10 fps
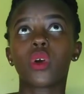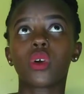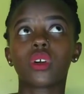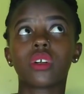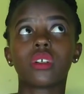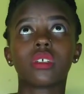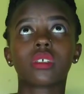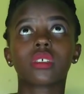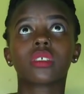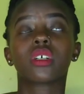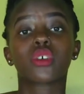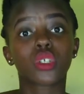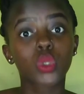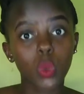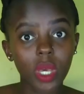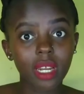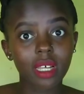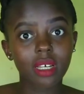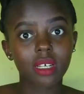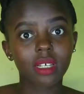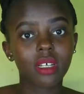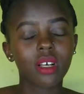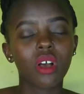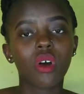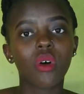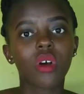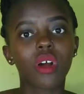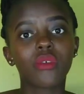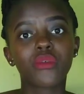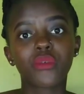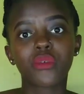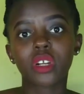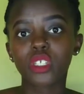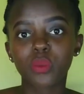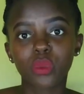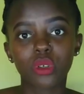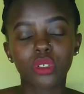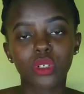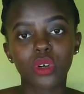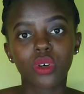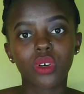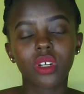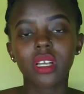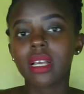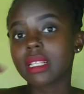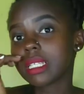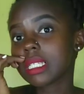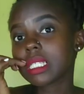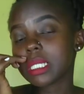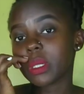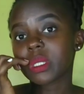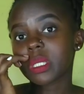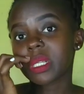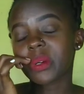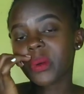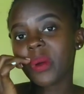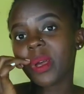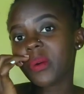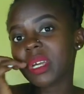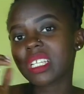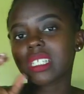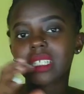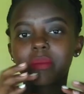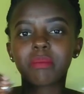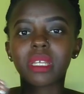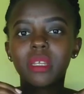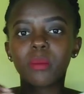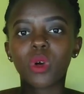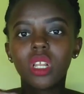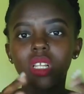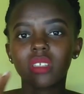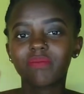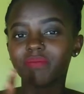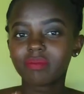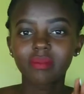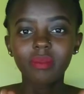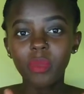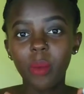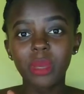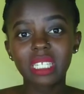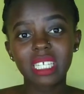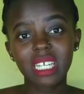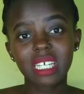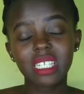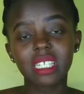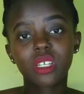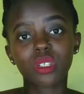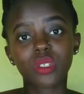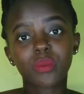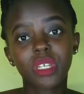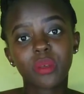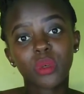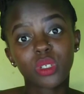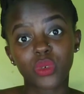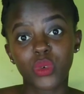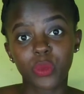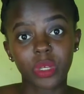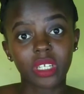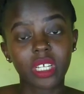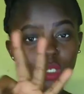or Rottweiler or French Bulldog, these dogs require quite minimal maintenance and also minimal grooming.